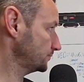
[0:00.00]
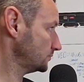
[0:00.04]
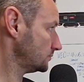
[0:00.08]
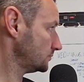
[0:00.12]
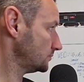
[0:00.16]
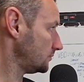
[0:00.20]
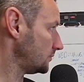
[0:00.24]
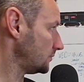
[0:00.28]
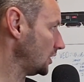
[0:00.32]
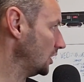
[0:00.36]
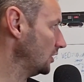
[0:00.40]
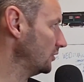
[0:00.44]

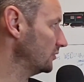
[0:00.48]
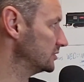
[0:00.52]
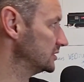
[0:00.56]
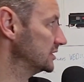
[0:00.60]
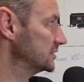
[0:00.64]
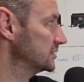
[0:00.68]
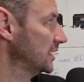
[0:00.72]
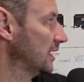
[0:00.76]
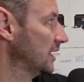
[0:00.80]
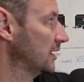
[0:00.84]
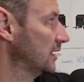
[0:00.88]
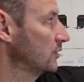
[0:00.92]
Obviously,
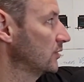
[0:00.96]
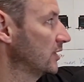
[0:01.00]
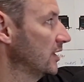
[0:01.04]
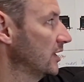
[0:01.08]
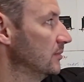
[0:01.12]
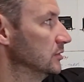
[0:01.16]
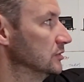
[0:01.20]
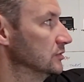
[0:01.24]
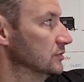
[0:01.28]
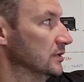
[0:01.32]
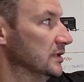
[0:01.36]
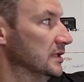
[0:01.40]
signal cables
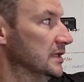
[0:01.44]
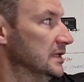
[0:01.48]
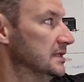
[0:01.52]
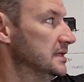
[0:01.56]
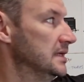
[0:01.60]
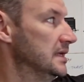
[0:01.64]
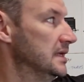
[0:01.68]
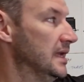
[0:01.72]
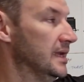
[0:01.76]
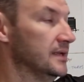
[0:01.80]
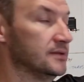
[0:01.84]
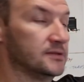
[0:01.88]
only need to
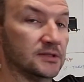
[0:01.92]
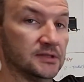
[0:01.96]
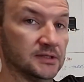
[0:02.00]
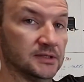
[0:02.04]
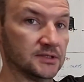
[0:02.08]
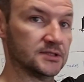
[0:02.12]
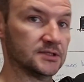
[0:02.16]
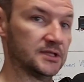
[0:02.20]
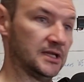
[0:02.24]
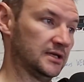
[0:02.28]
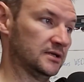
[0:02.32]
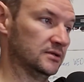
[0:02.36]
get to the
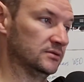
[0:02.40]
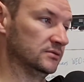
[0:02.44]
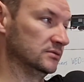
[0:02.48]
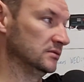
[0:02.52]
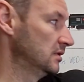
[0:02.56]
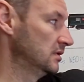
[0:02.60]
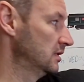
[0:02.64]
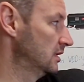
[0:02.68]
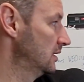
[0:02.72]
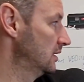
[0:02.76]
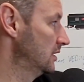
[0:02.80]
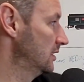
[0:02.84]
signal.
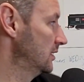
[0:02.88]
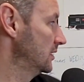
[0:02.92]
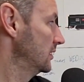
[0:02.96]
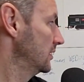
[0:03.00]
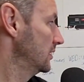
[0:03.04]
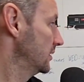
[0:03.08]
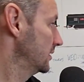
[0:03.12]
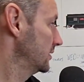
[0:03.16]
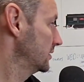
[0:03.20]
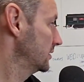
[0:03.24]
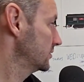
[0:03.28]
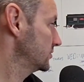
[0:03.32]

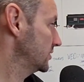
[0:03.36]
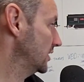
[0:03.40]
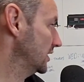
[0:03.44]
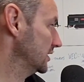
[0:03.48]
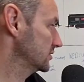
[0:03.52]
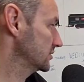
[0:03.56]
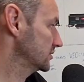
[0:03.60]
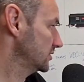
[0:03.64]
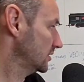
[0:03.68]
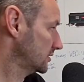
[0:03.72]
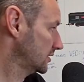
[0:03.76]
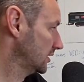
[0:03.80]
Track
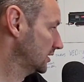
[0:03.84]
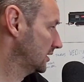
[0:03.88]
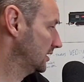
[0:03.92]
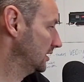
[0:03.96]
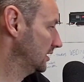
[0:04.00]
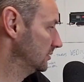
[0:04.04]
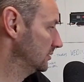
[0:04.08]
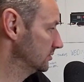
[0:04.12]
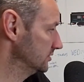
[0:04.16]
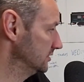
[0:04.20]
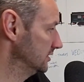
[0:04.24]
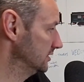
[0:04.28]
circuit cables
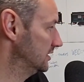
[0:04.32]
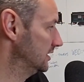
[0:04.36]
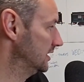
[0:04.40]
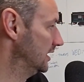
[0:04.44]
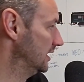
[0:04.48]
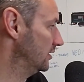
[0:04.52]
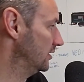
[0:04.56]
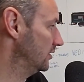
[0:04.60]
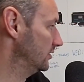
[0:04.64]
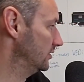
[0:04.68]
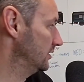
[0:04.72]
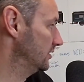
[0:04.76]
need to get
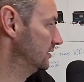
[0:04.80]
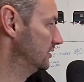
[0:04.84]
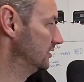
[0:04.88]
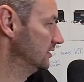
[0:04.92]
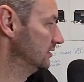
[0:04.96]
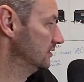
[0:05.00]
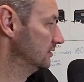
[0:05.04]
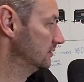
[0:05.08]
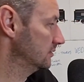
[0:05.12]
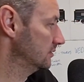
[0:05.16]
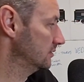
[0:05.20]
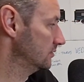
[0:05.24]
onto the
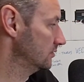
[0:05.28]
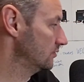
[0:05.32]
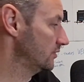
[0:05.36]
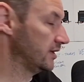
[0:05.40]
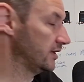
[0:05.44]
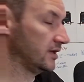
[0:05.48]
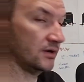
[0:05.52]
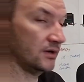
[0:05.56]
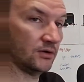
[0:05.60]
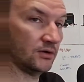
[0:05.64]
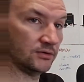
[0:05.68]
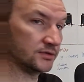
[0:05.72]

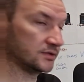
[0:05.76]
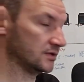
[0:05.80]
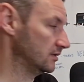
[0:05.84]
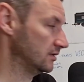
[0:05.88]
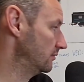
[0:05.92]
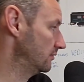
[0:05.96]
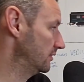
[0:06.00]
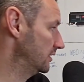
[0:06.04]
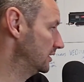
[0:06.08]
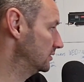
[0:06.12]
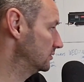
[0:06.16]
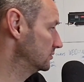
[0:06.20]

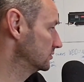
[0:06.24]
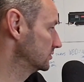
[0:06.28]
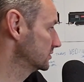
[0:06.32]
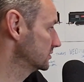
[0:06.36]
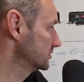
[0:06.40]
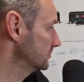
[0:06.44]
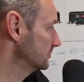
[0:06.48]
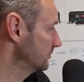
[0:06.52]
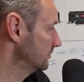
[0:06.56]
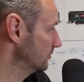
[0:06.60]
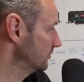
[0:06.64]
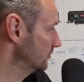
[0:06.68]
rails,
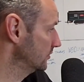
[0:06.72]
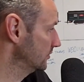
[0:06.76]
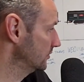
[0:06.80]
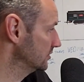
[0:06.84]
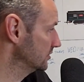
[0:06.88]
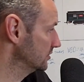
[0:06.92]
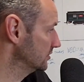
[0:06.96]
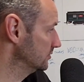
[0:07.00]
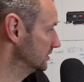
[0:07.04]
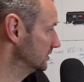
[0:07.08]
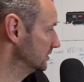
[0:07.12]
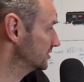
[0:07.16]
which
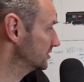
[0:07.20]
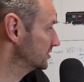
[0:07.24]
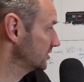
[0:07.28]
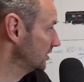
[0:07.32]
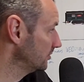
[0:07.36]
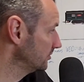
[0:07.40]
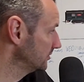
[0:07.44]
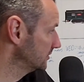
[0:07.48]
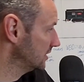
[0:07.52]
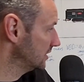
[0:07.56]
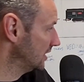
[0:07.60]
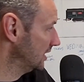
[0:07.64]
means
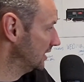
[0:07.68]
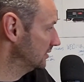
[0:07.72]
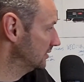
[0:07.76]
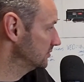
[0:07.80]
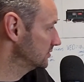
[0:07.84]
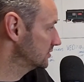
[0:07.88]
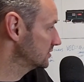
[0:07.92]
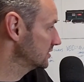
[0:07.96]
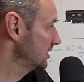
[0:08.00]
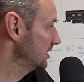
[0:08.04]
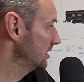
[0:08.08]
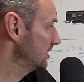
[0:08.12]
sometimes
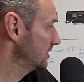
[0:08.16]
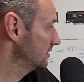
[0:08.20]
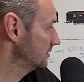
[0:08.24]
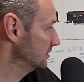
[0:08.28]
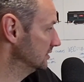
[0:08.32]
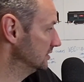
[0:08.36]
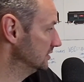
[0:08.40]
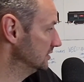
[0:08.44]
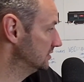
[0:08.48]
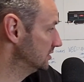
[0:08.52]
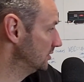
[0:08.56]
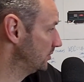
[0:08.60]
they need
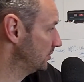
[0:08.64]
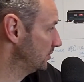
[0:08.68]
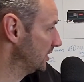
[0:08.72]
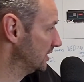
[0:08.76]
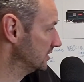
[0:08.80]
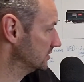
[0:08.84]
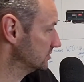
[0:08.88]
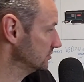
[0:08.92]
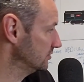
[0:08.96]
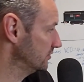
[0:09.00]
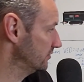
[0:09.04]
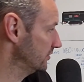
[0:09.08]
to pass
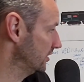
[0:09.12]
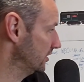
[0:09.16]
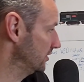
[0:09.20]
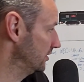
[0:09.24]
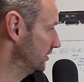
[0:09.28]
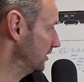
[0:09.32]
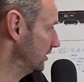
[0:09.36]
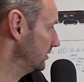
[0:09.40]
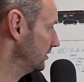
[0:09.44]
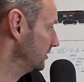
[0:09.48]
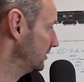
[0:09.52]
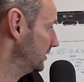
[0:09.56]
over another
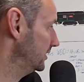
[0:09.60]
line.